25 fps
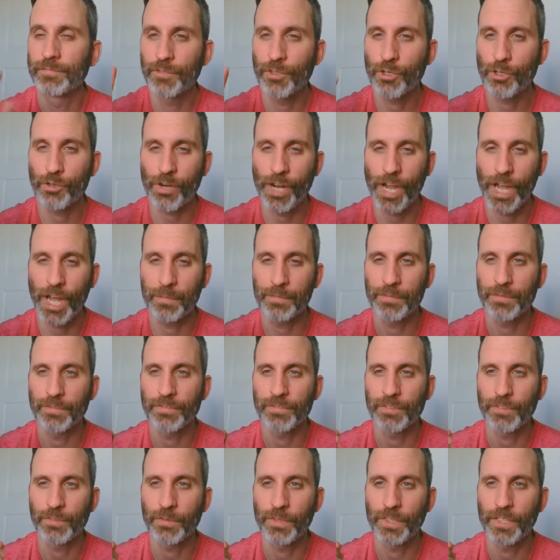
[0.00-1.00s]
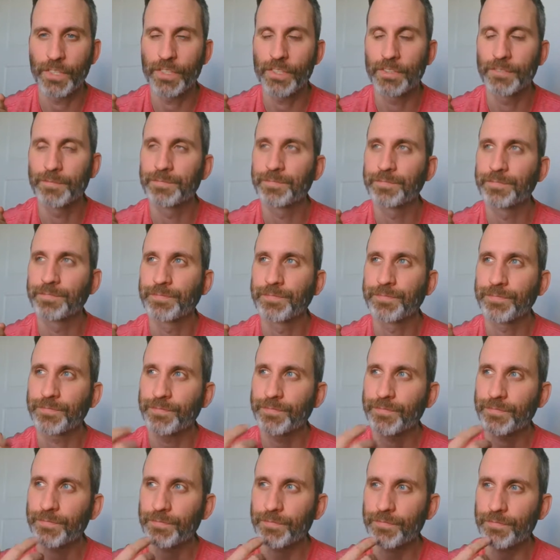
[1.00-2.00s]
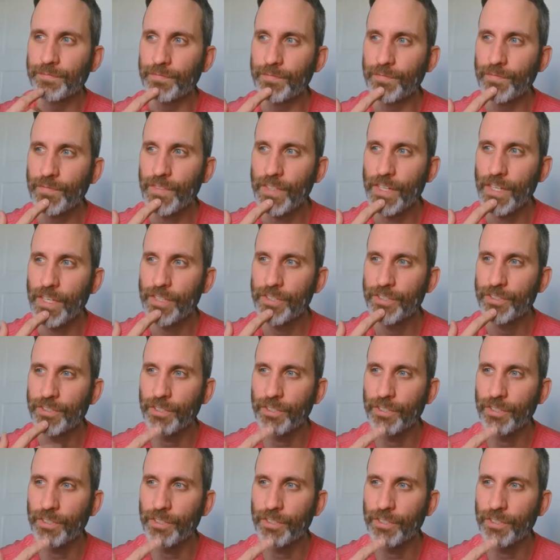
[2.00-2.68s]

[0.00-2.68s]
trap, if you will. And